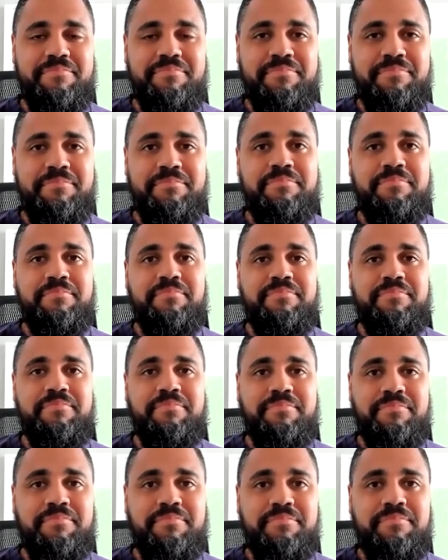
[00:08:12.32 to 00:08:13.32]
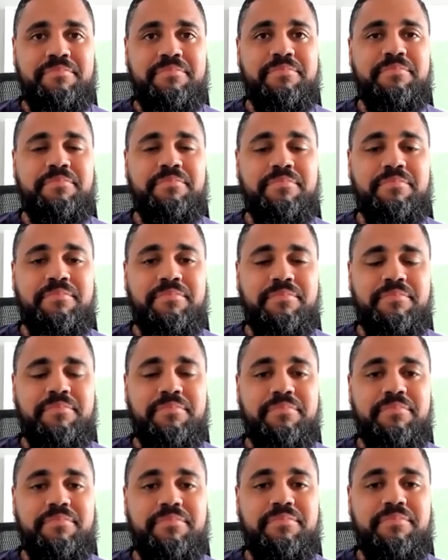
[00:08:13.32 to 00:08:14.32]

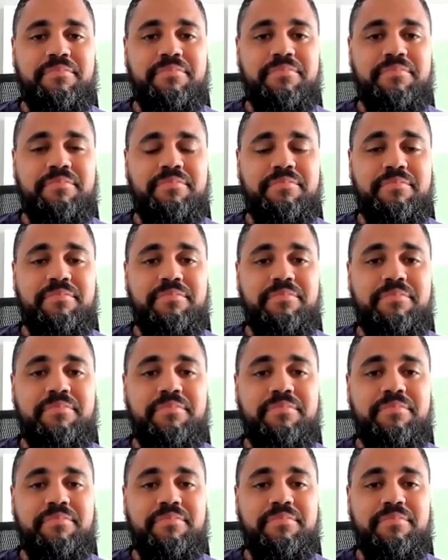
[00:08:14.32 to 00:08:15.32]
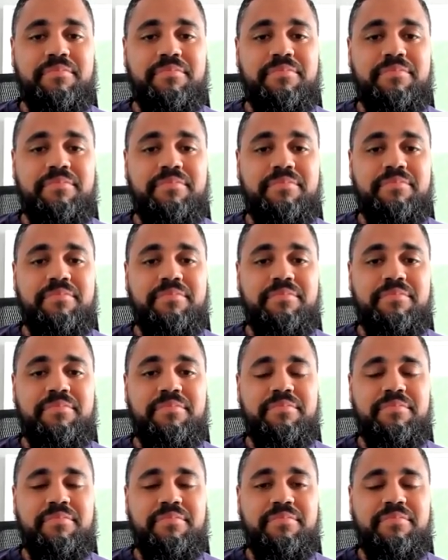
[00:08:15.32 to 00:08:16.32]

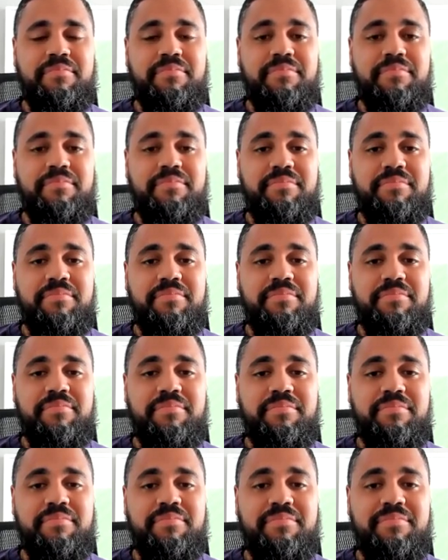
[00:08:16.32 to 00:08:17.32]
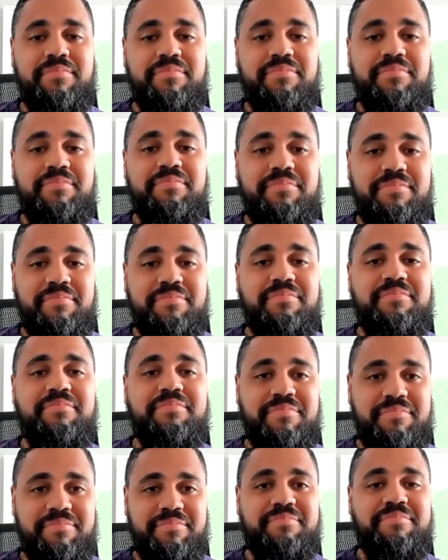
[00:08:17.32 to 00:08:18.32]

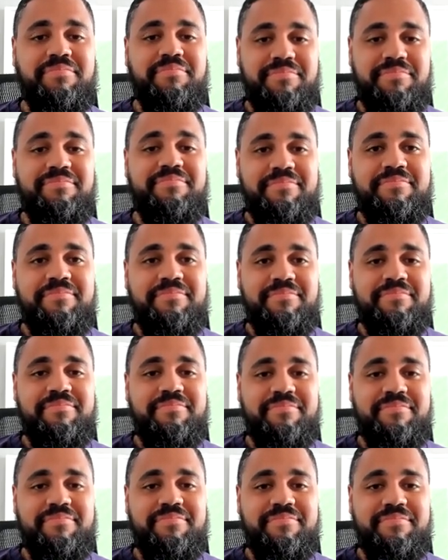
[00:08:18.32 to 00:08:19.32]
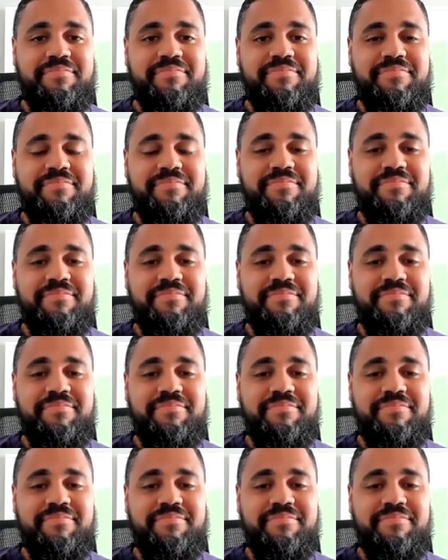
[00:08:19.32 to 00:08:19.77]
(not speaking)